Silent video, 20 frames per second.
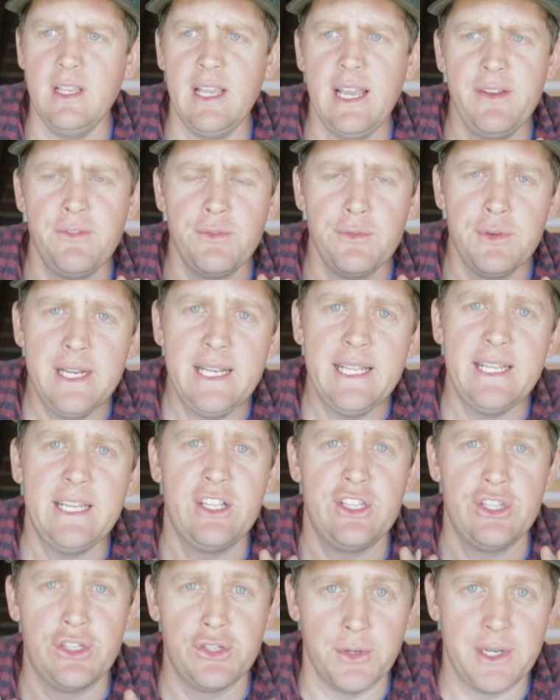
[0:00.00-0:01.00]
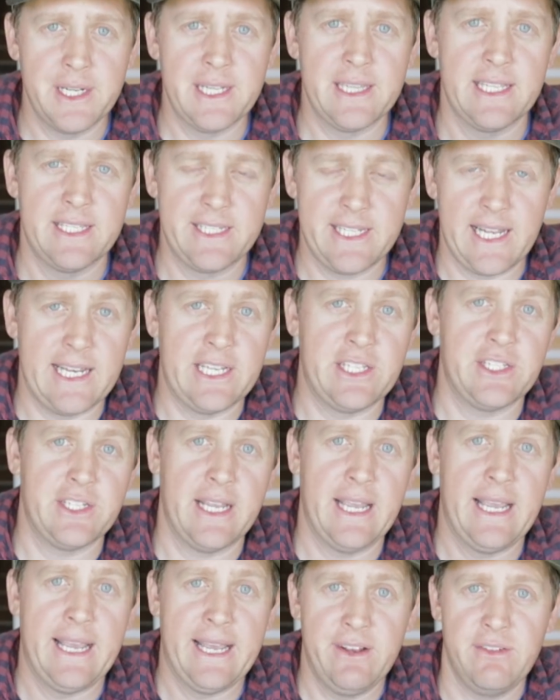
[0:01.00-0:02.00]
and really enjoying the challenge
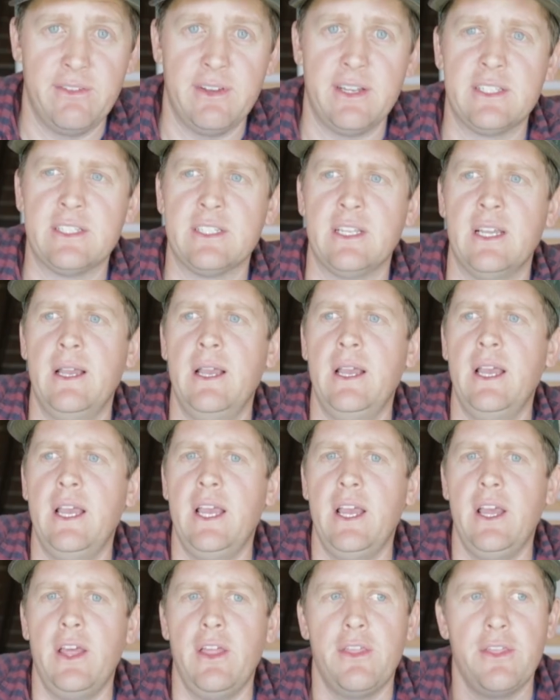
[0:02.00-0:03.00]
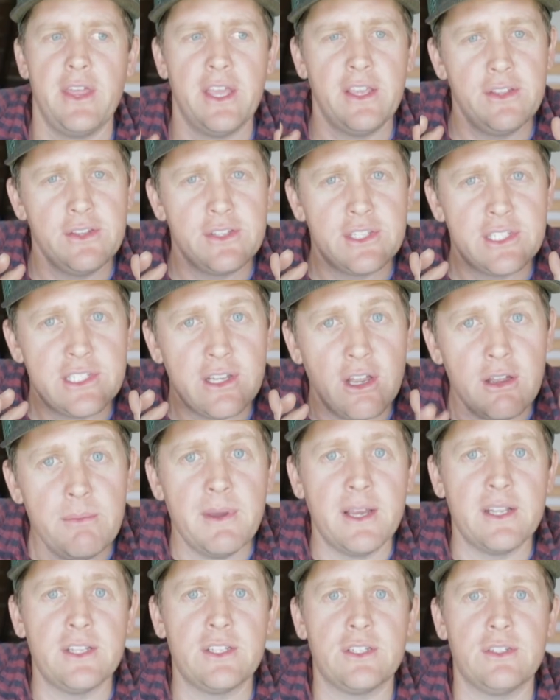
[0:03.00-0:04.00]
ahead of us. Thank you so
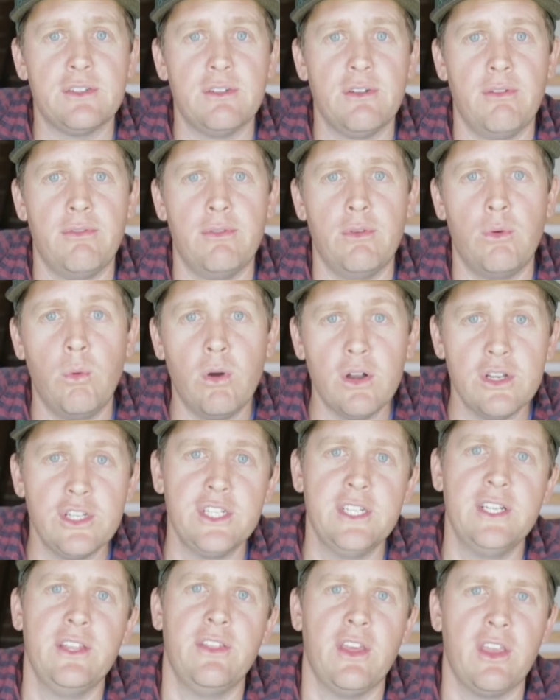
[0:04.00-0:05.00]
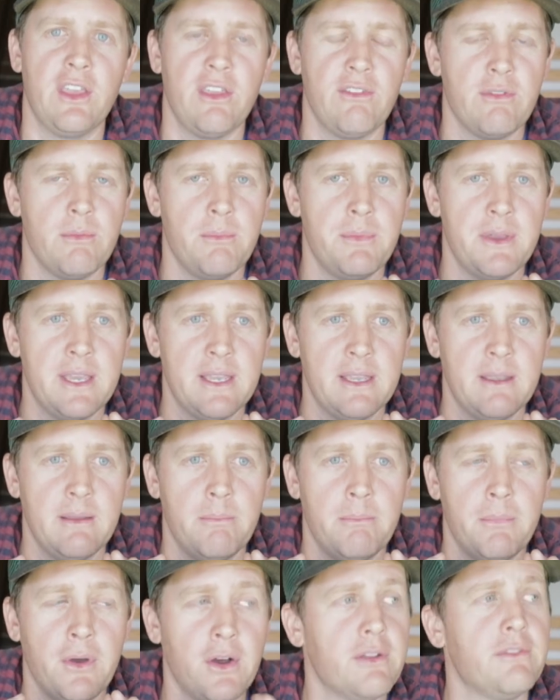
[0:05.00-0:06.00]
much for watching. Thank you for being
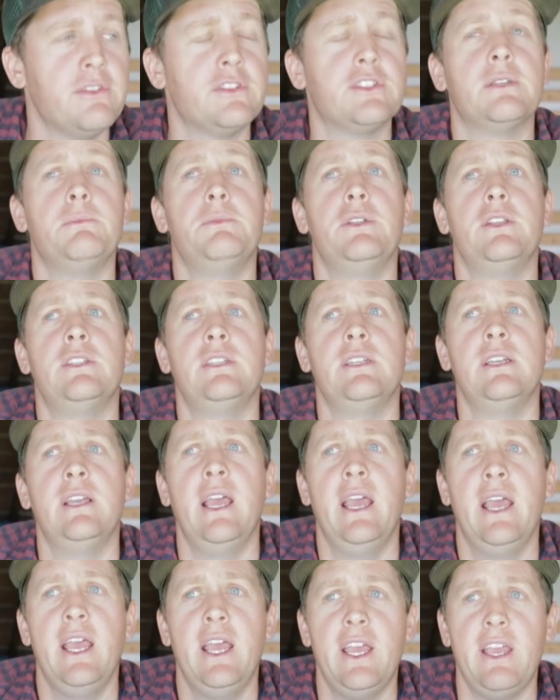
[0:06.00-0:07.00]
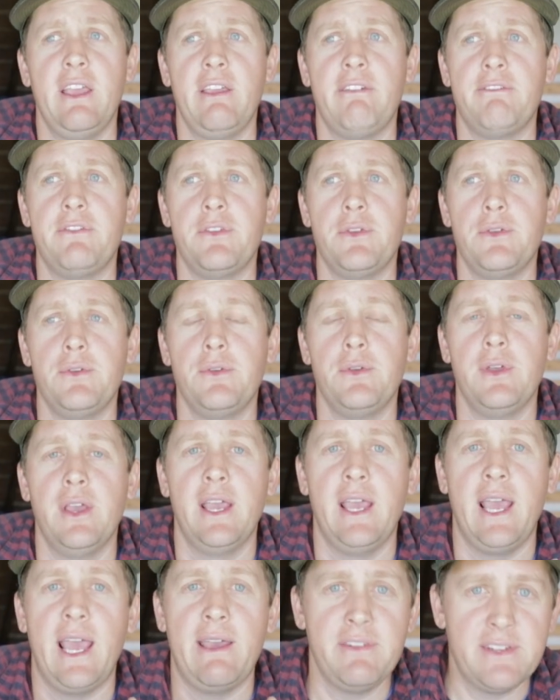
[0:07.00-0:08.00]
part of this community. If you
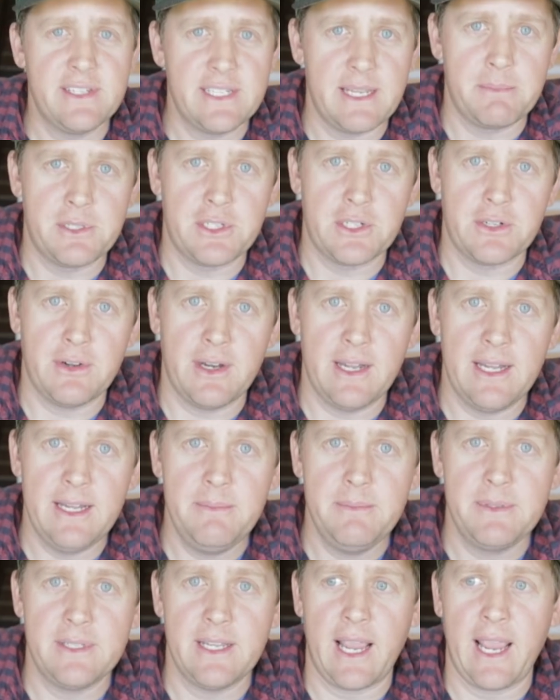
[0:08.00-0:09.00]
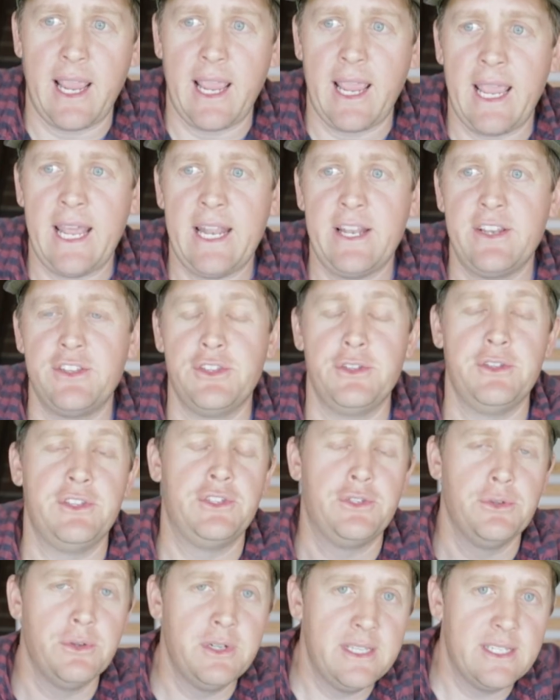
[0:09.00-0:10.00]
haven't subscribed and you
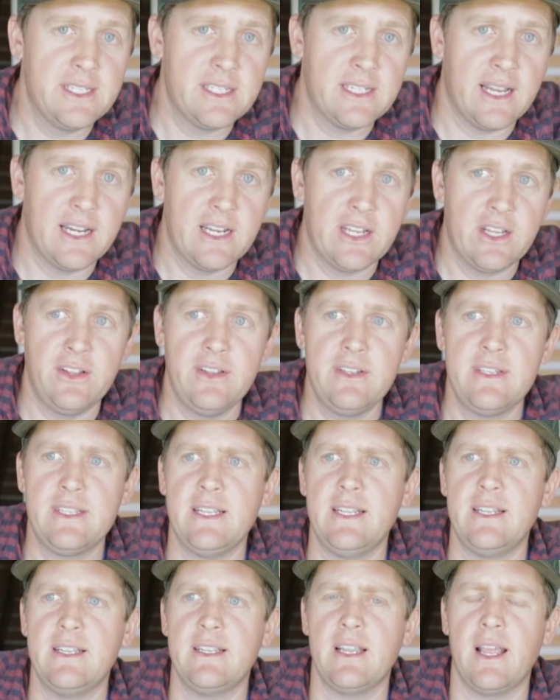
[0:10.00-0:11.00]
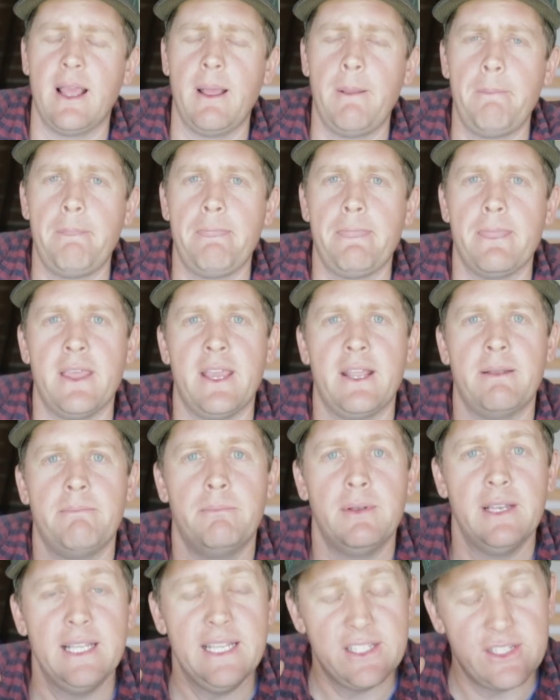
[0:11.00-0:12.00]
enjoy this kind of content, then
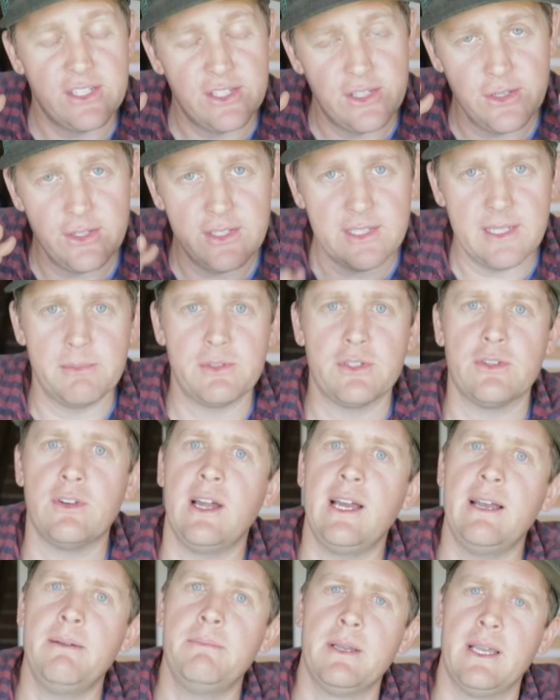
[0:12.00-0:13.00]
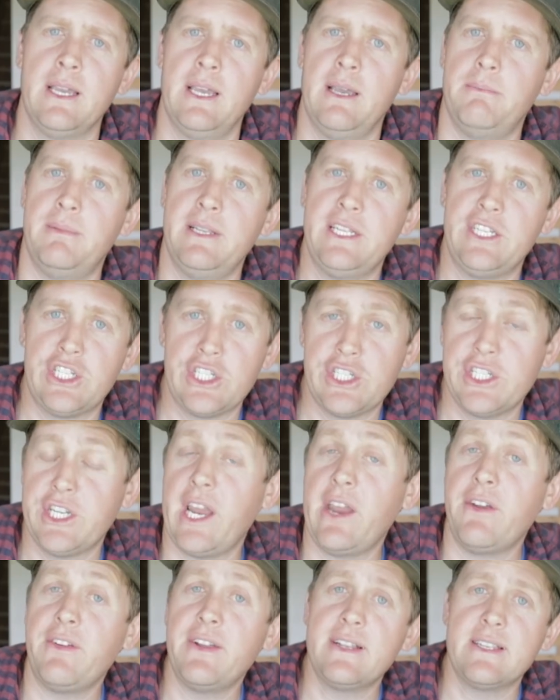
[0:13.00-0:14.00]
please do subscribe. Please
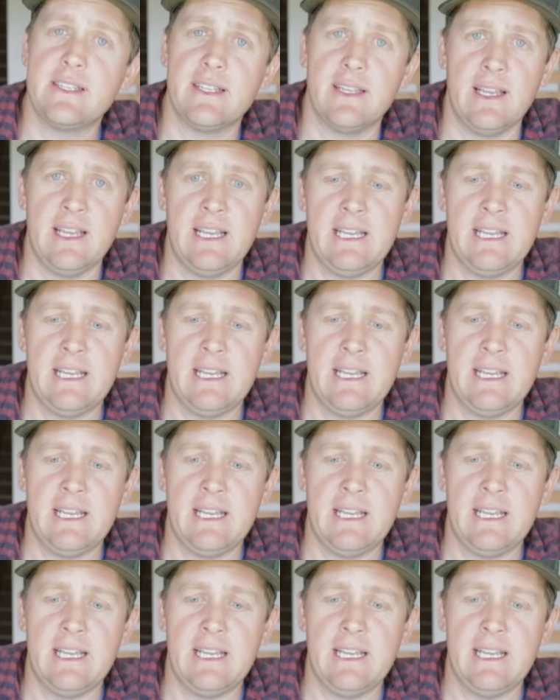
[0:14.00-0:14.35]
share it.